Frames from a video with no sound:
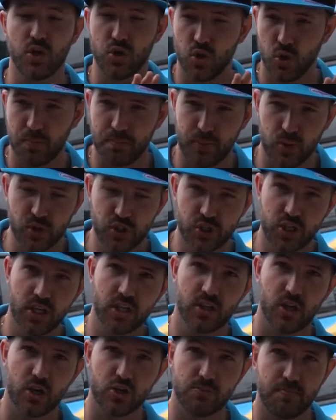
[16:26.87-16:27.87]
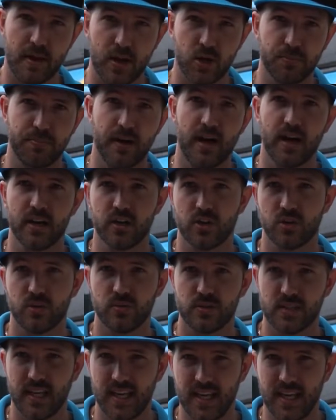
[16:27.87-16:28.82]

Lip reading: you're pushing those metal particles